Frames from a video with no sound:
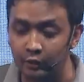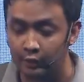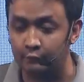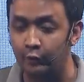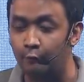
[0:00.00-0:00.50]

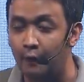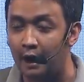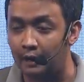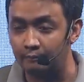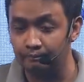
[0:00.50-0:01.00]
good so
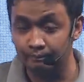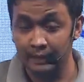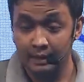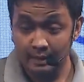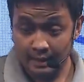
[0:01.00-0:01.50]
far.
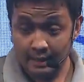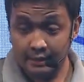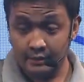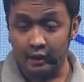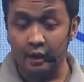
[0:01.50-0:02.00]

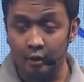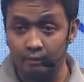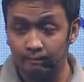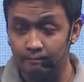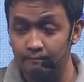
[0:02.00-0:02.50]
So